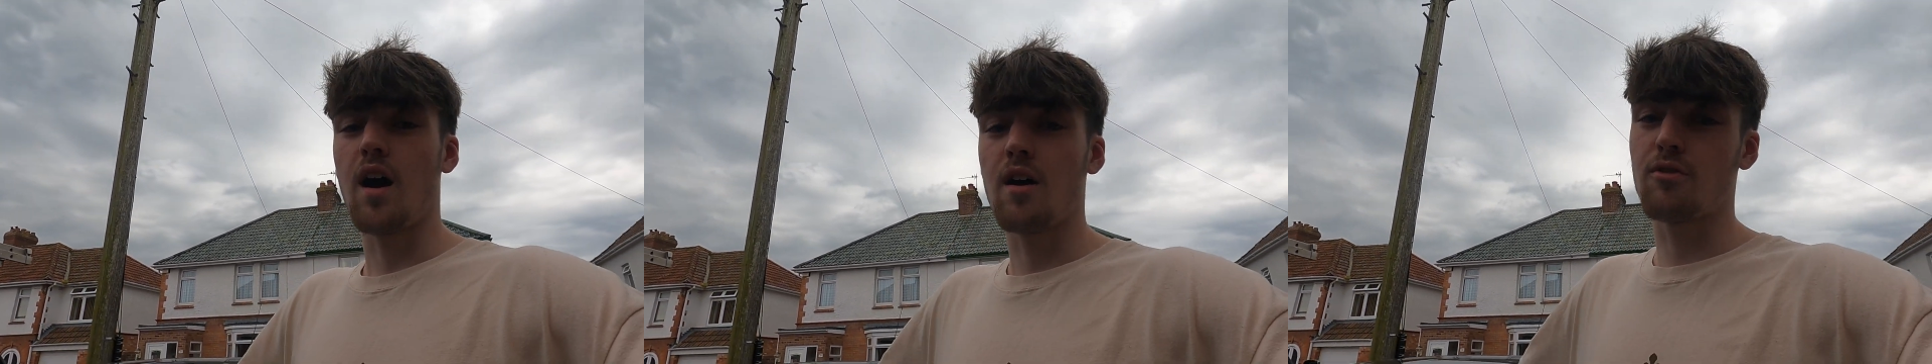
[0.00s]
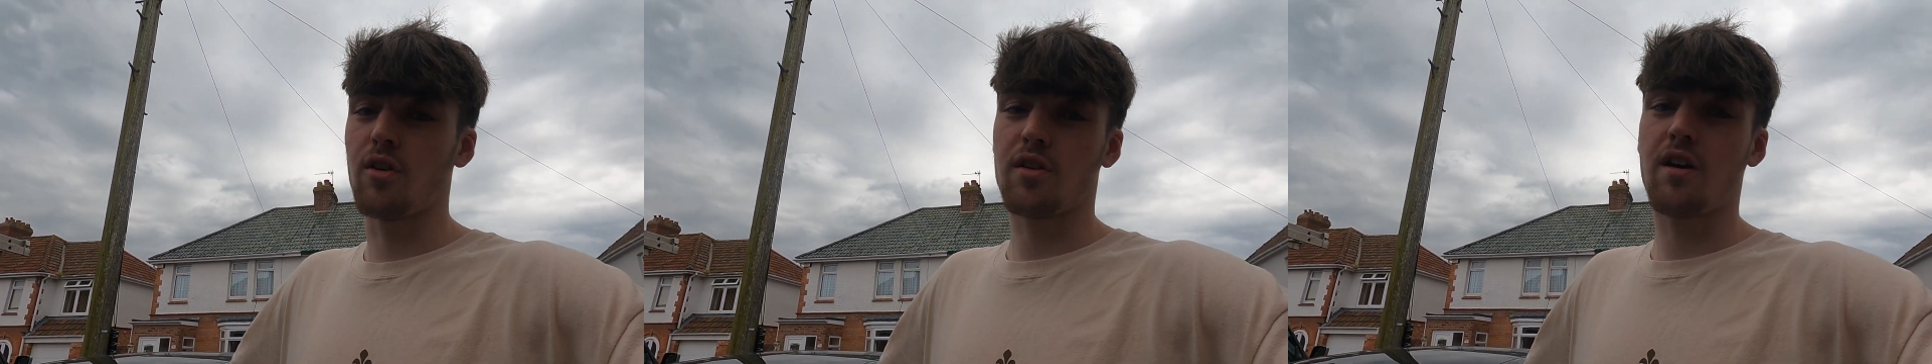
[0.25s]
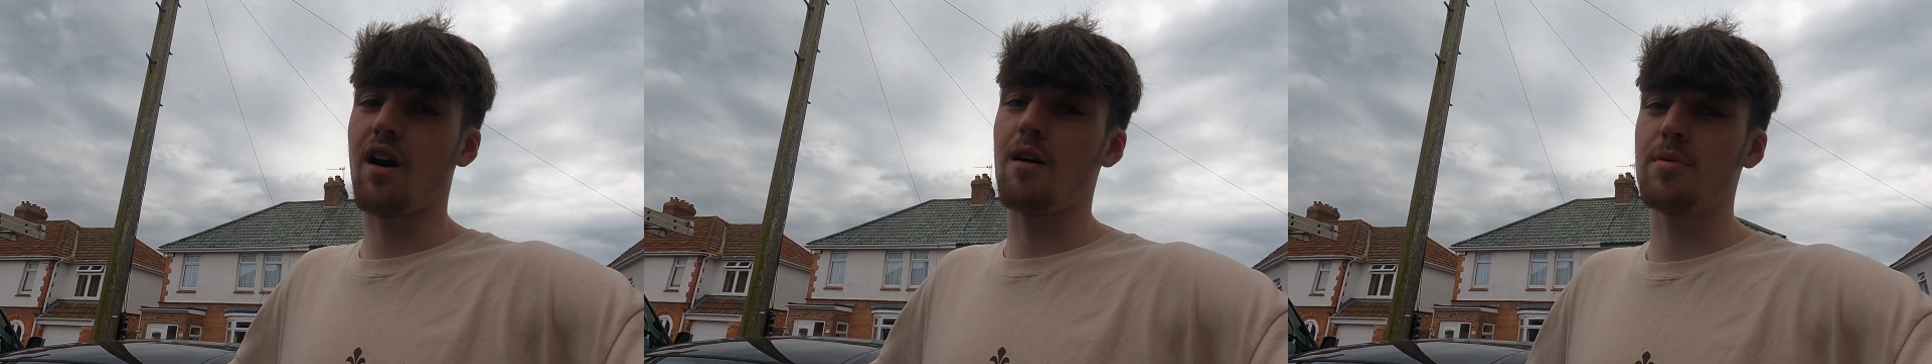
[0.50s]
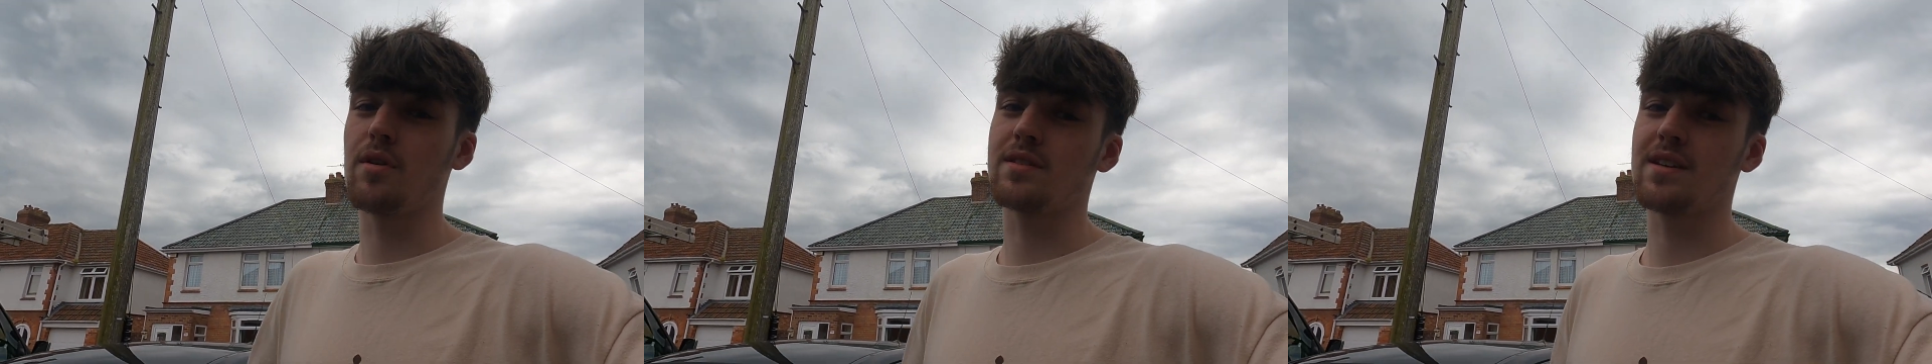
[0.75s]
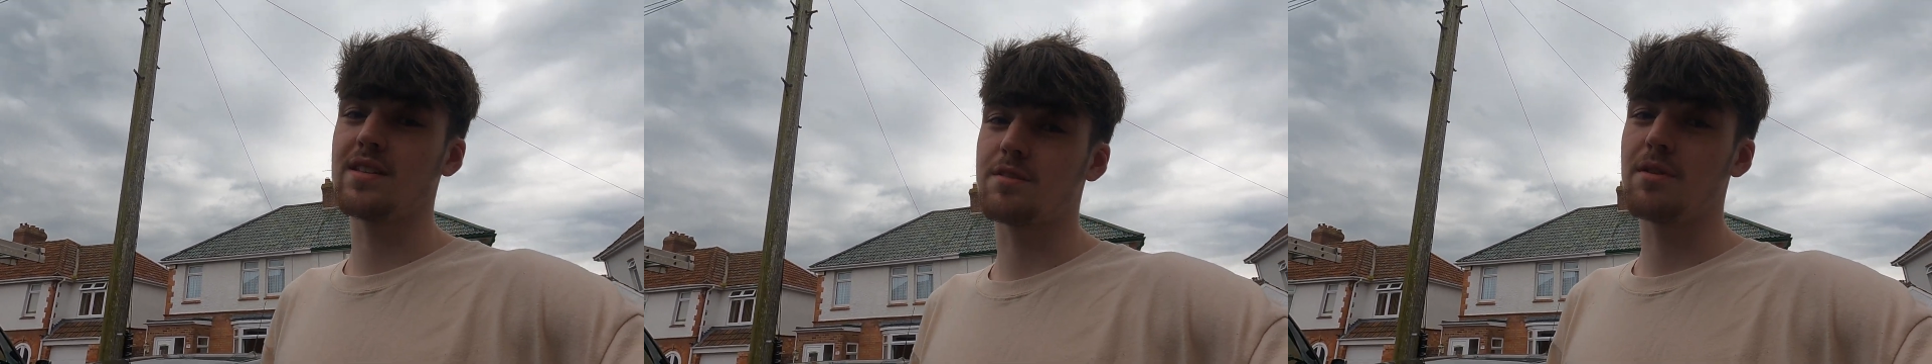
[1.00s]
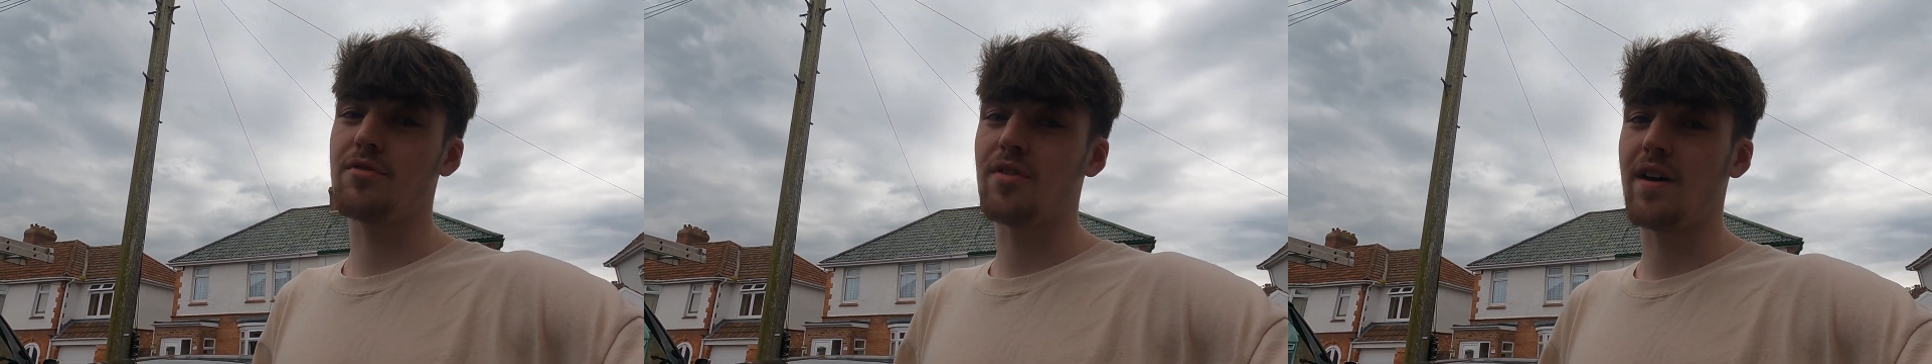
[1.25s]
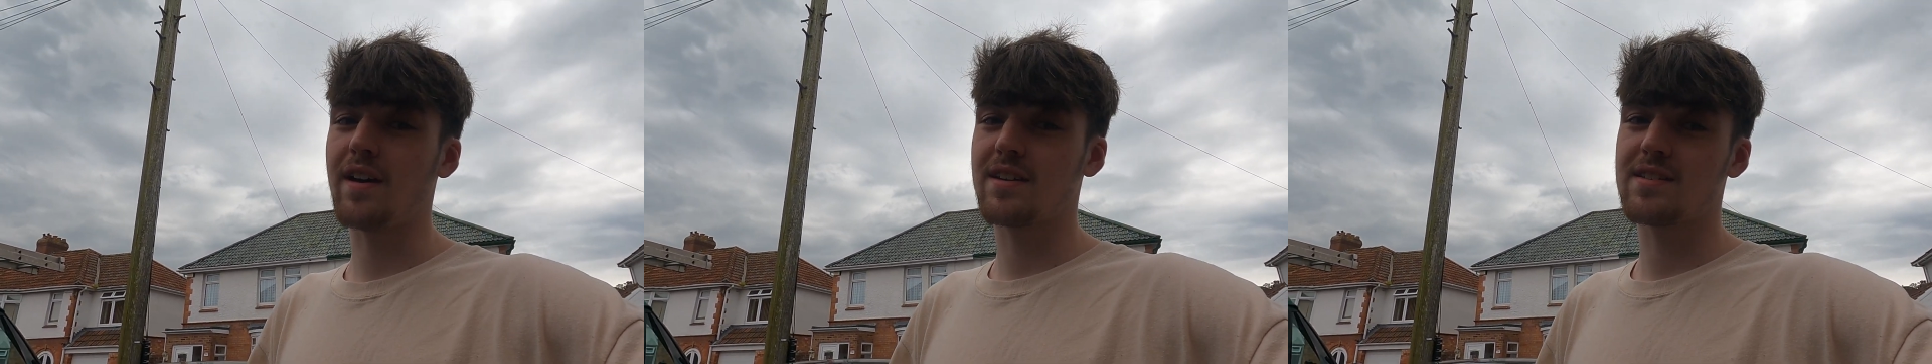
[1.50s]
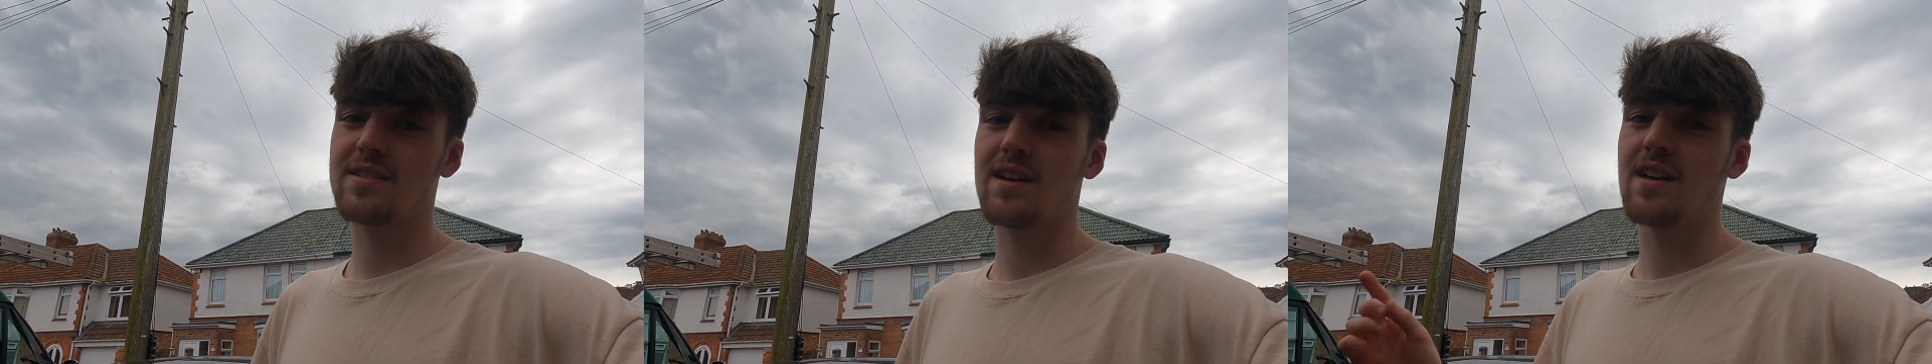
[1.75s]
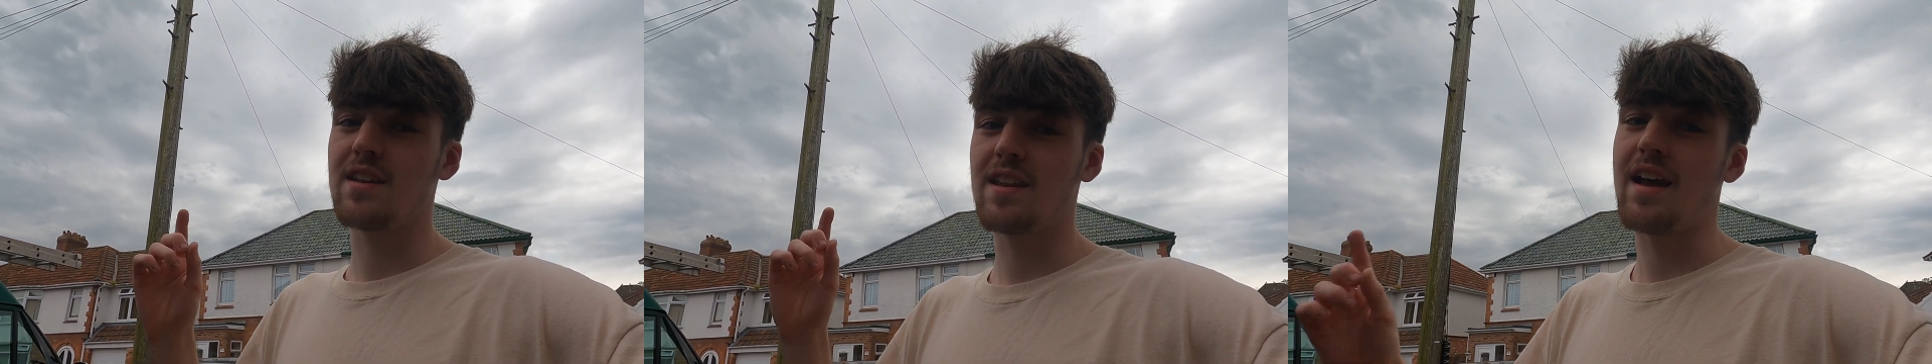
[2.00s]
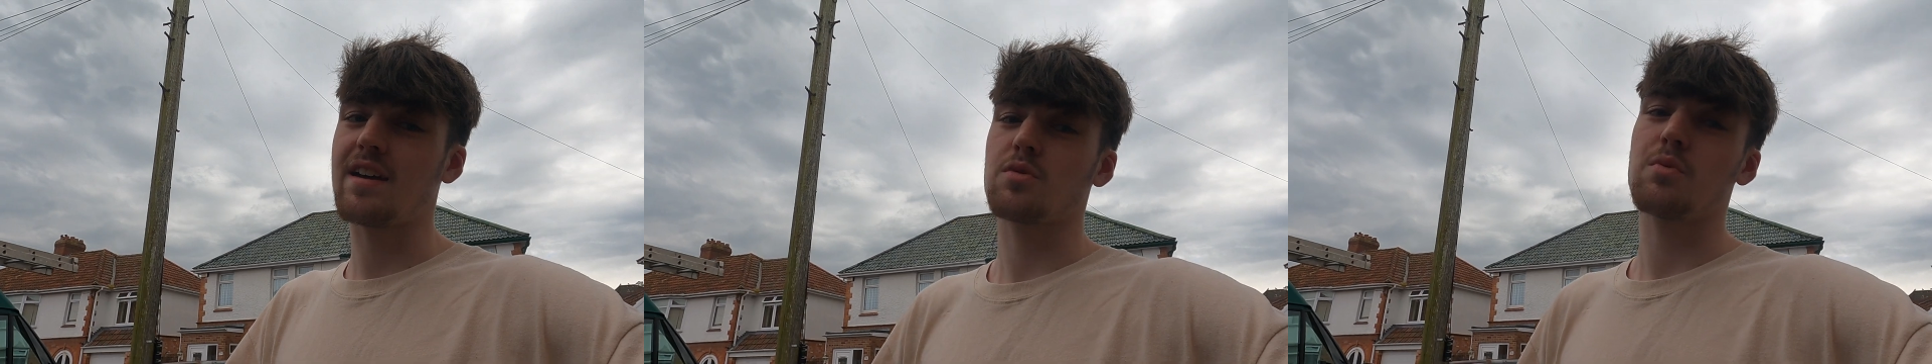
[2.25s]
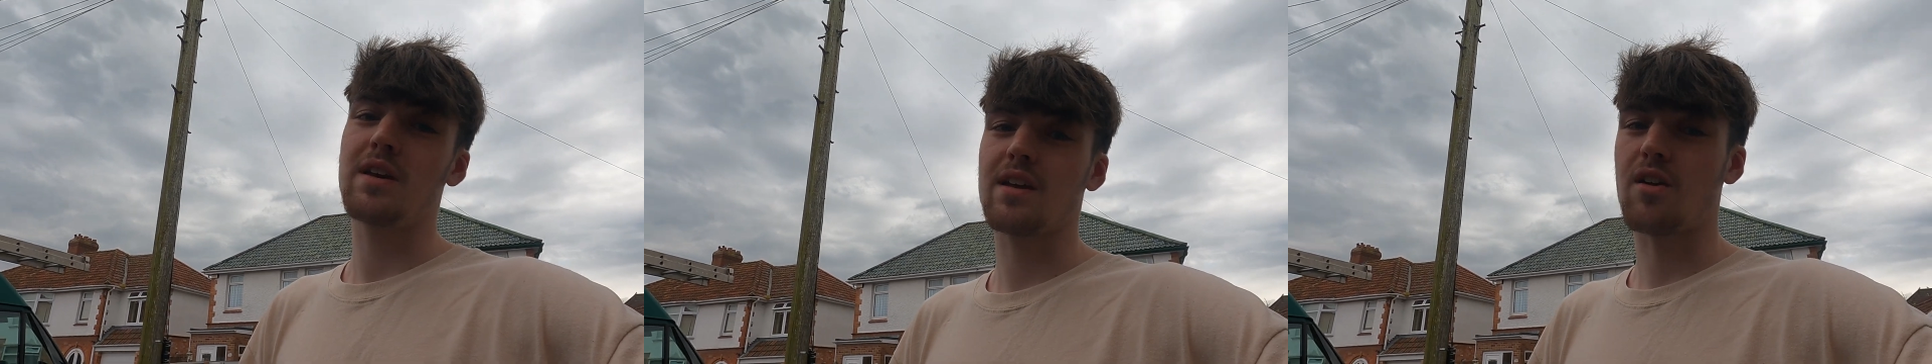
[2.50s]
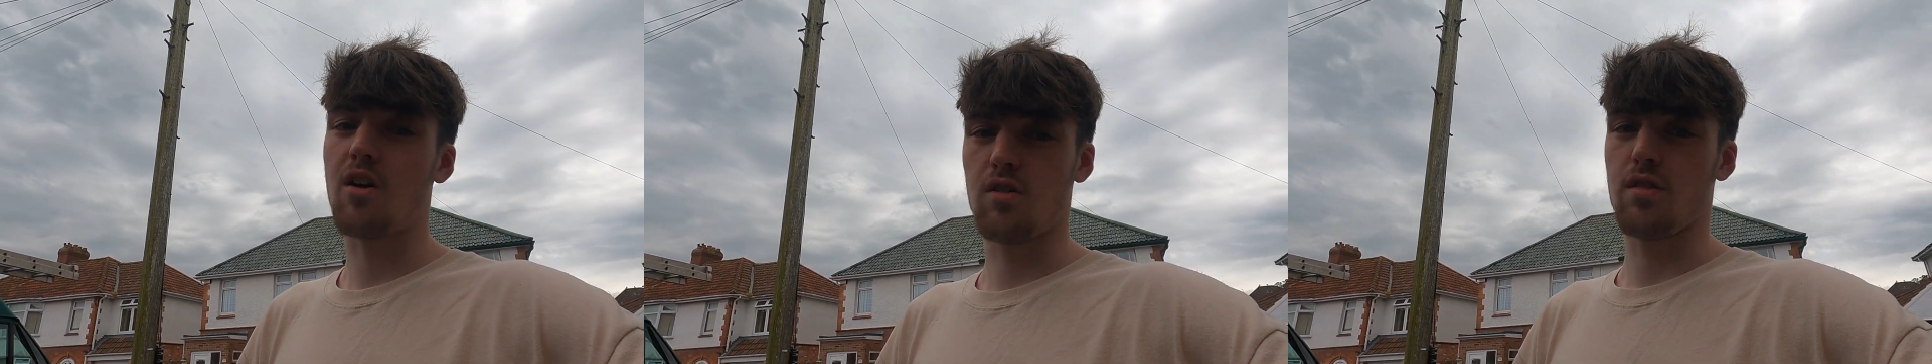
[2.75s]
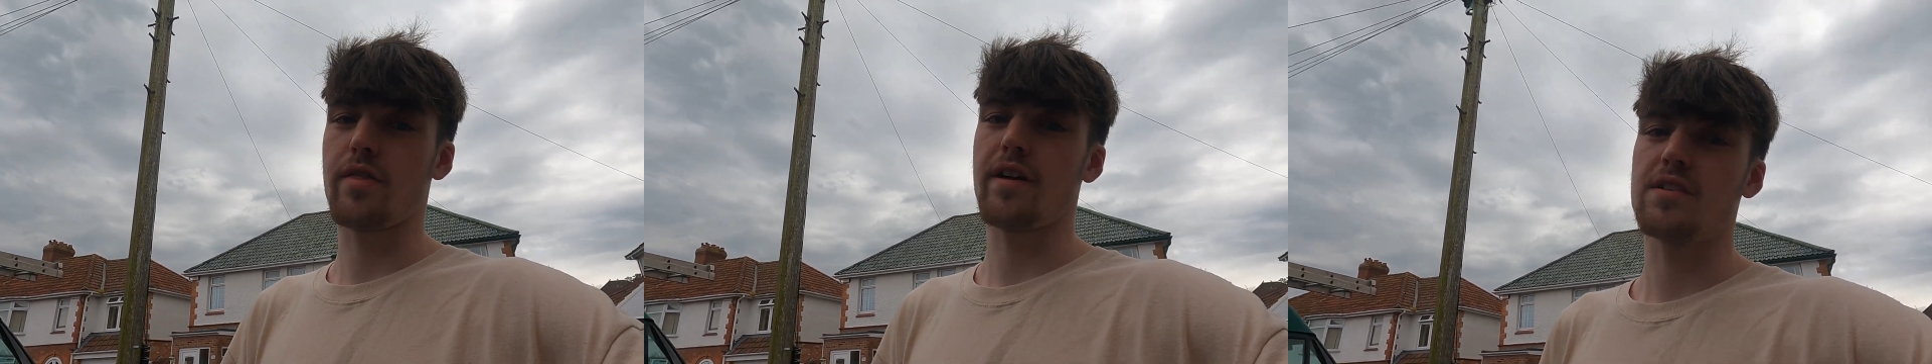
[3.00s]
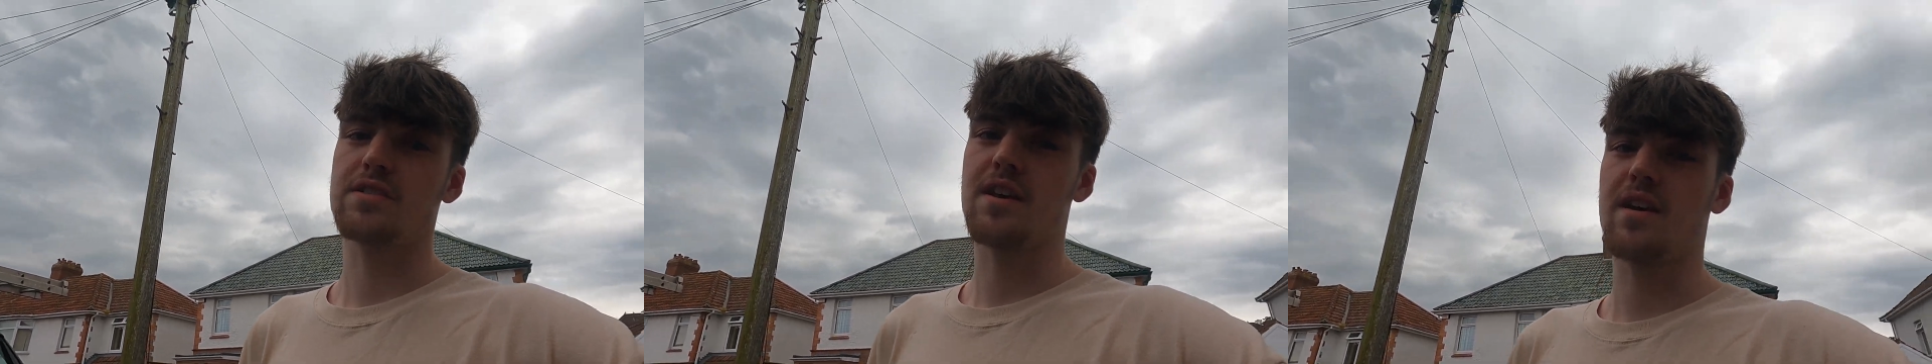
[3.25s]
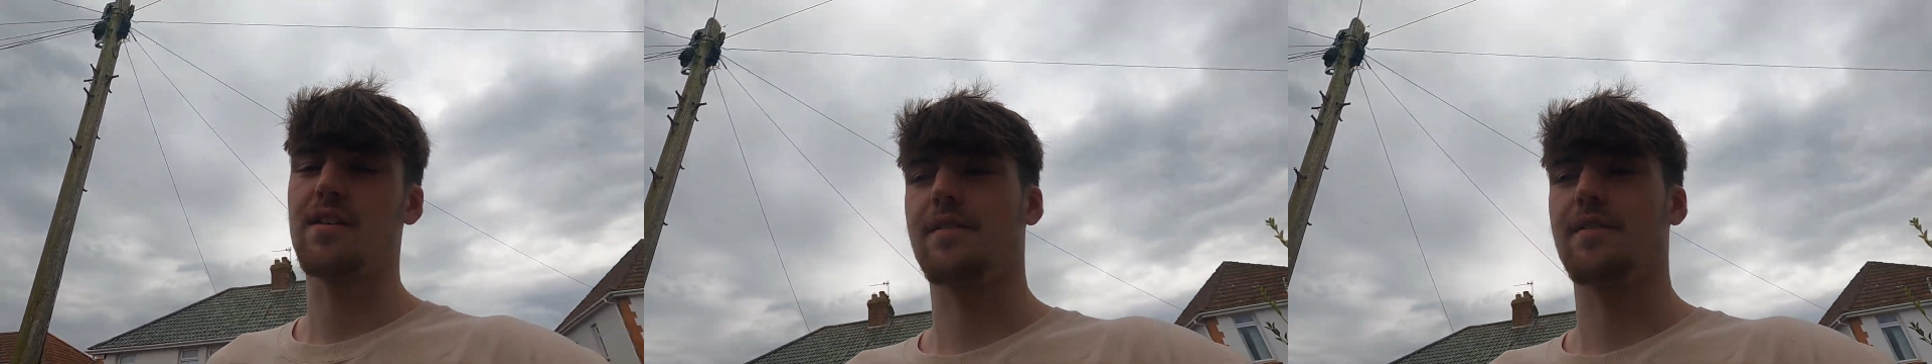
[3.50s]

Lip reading: I've got the car booked in to be fixed next week on Thursday.